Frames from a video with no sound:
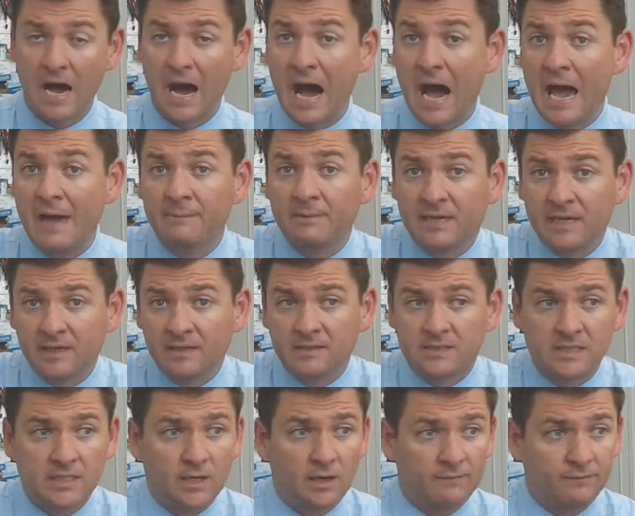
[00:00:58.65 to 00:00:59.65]
I'm
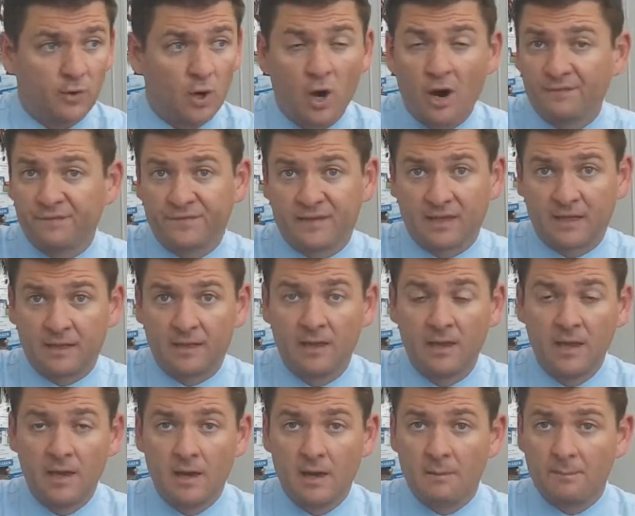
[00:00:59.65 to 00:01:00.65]
guilty of often
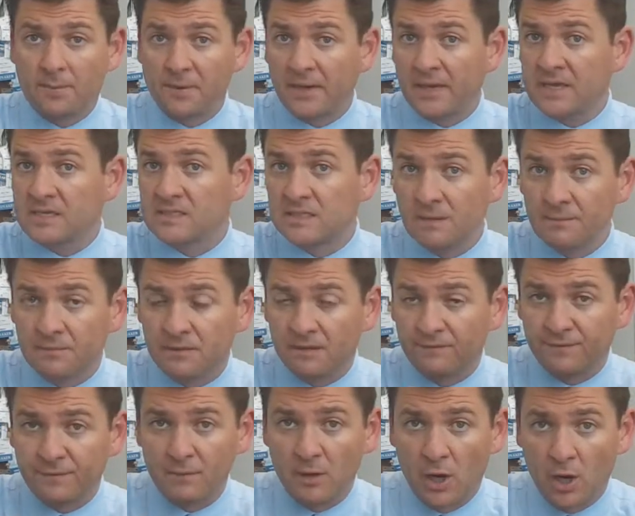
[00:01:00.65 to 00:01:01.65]
bringing something
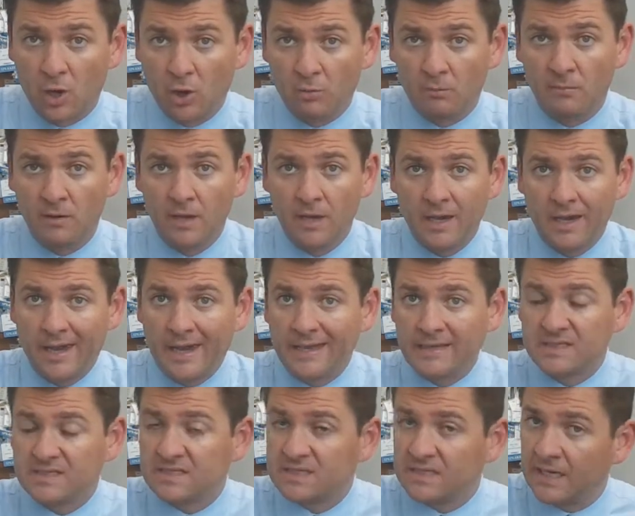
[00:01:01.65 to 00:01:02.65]
from home
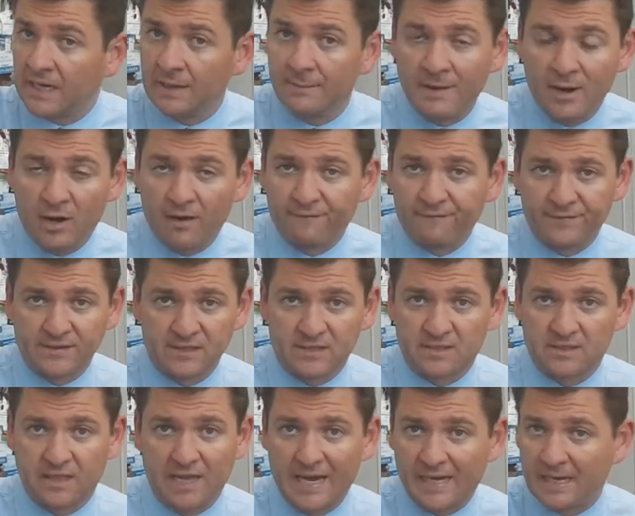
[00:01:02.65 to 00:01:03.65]
and sitting in my
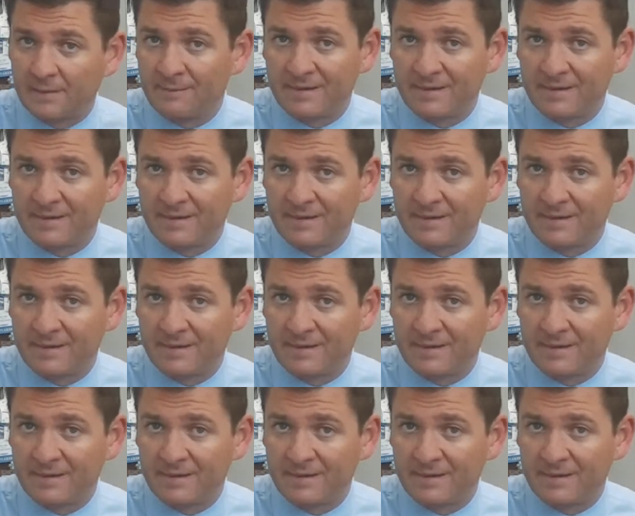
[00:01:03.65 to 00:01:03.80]
office, locking